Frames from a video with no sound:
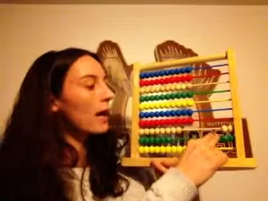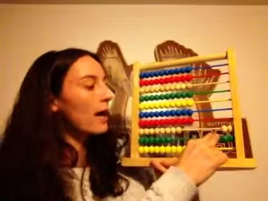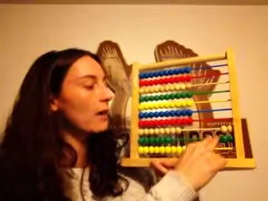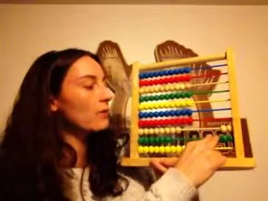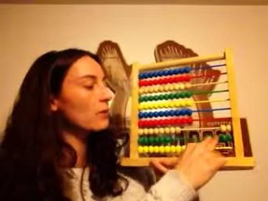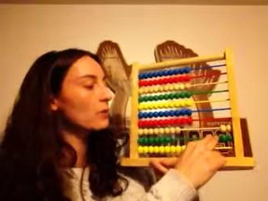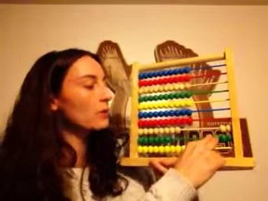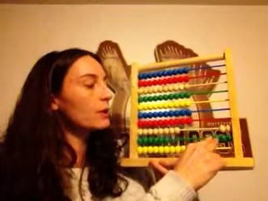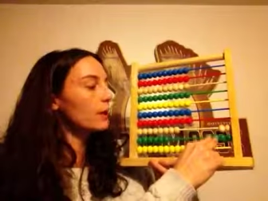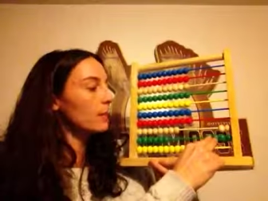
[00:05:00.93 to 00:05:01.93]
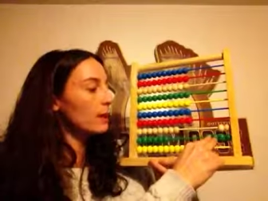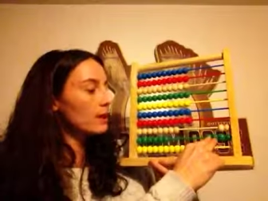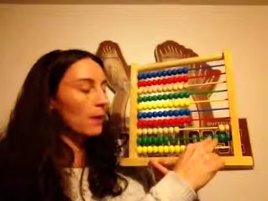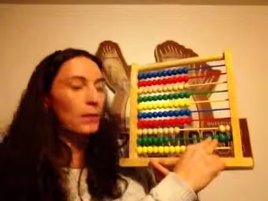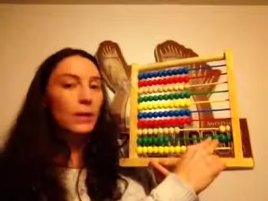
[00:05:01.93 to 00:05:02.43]
I have 2 green
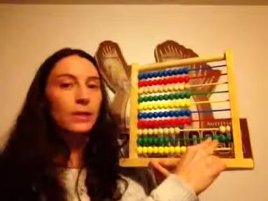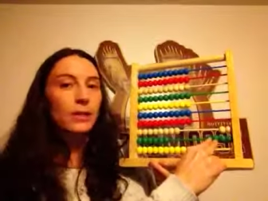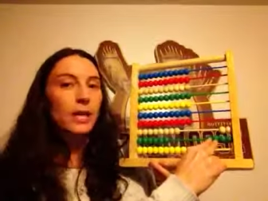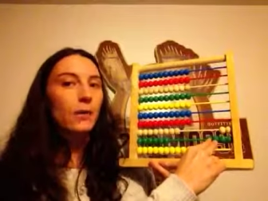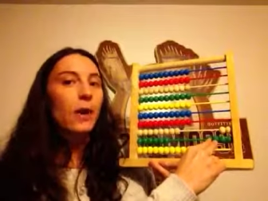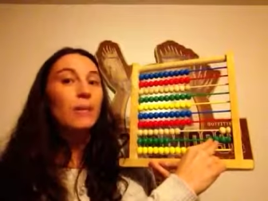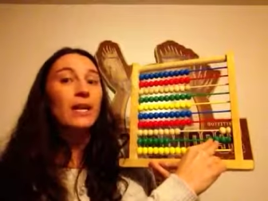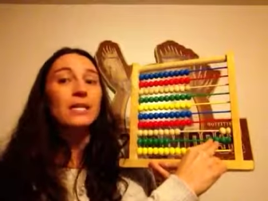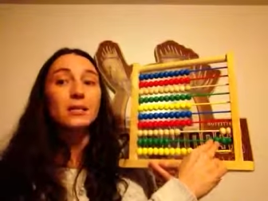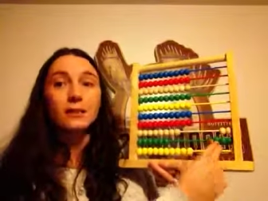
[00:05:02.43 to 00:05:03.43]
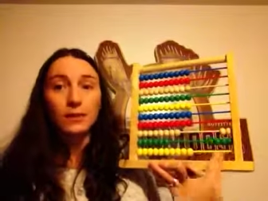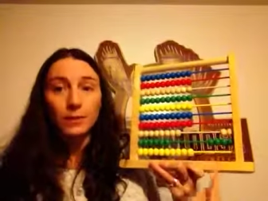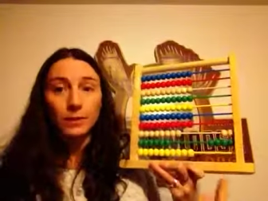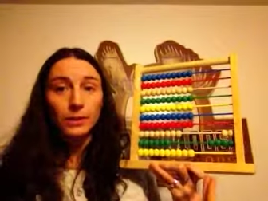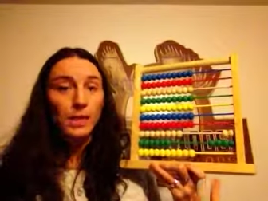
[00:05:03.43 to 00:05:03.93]
beads up here to take away, but I still need to
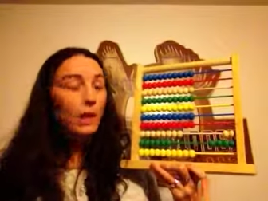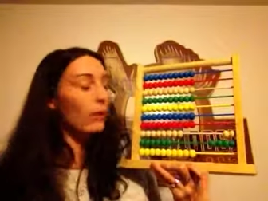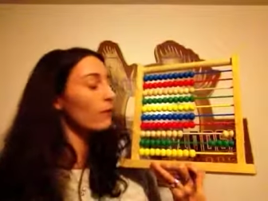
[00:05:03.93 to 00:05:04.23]
be able to take away